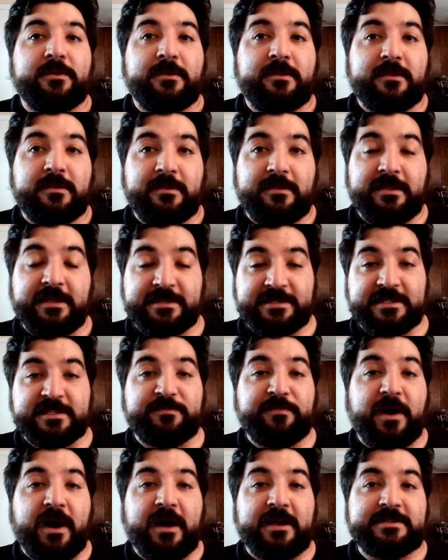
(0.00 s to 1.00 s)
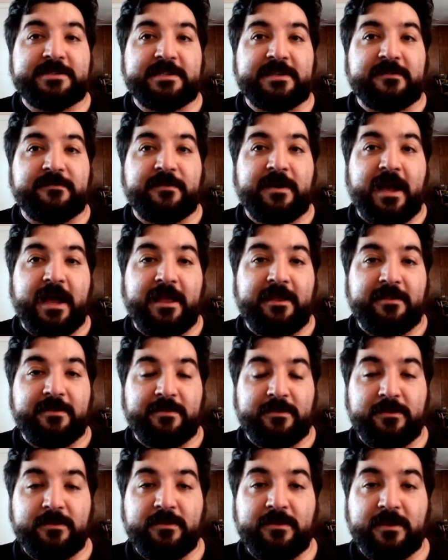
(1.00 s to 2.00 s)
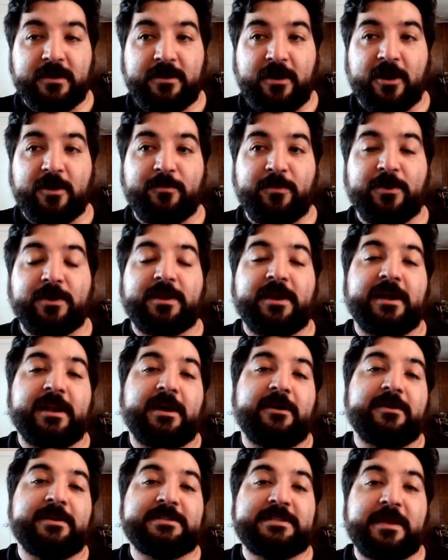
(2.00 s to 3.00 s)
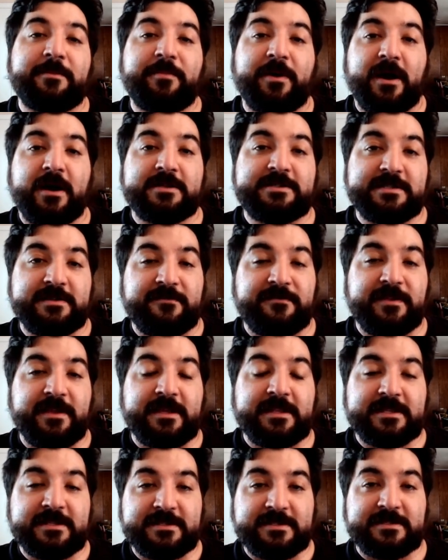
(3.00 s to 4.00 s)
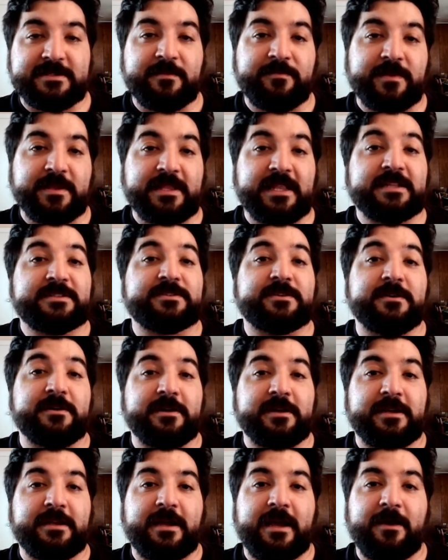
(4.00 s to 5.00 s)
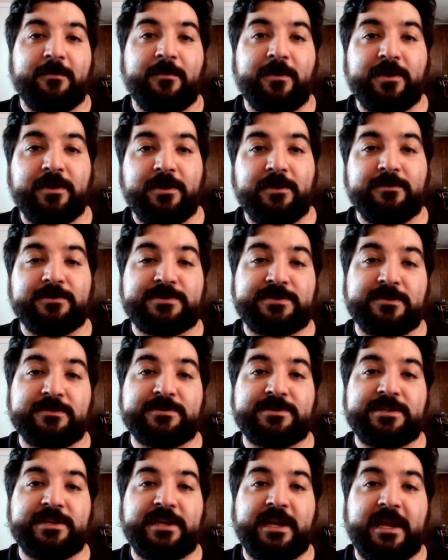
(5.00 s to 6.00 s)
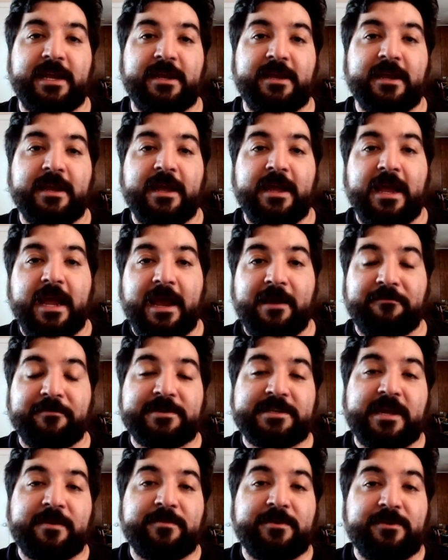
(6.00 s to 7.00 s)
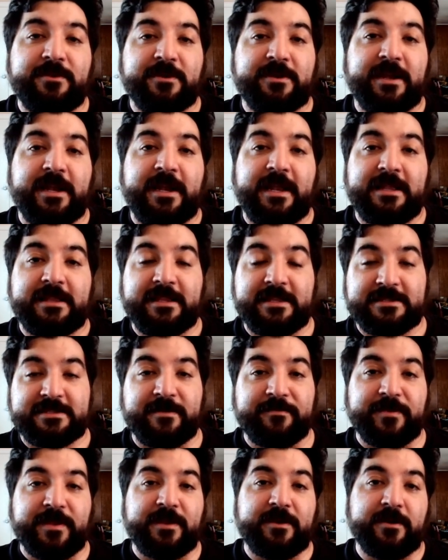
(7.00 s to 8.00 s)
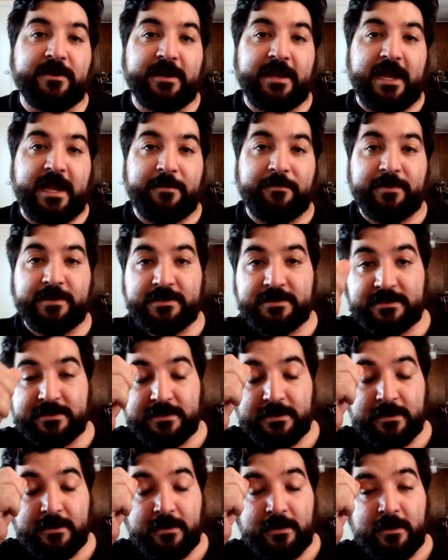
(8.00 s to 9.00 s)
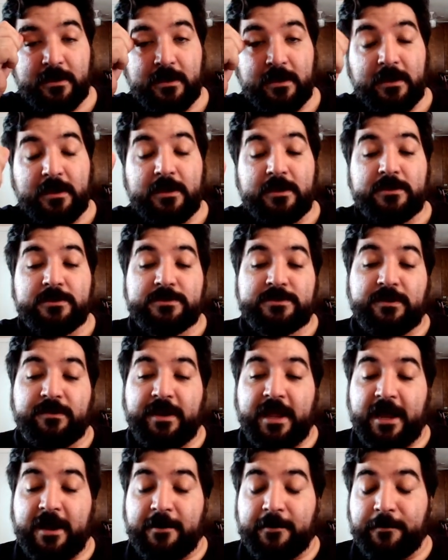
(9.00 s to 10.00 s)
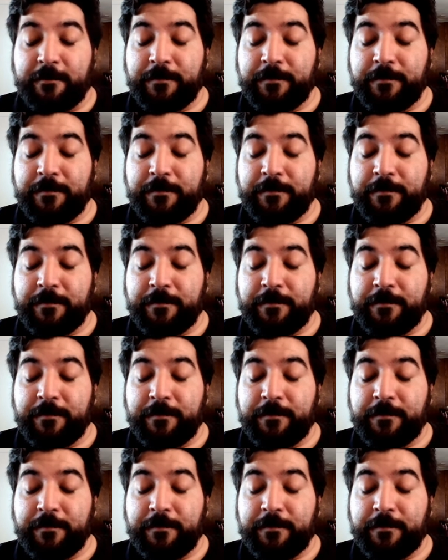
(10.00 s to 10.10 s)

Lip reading: this is positive. The cardboard cutout is a positive thing. This is something that's good. I want you to associate every time you look at it that something good happens. So now